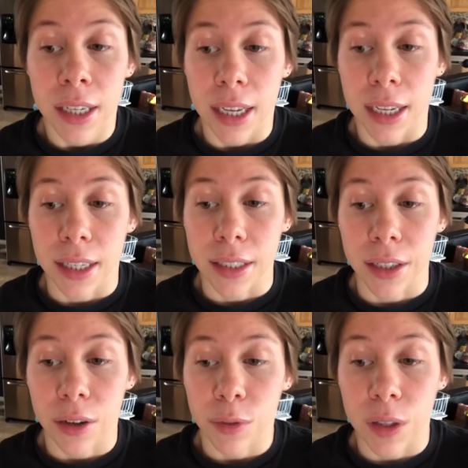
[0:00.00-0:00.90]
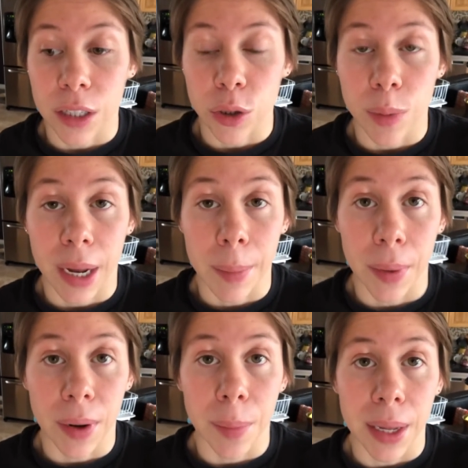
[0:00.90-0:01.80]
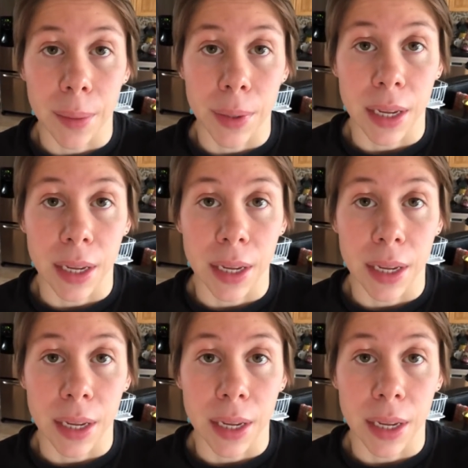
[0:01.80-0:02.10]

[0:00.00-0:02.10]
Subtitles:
and not feeling too bad about not being able to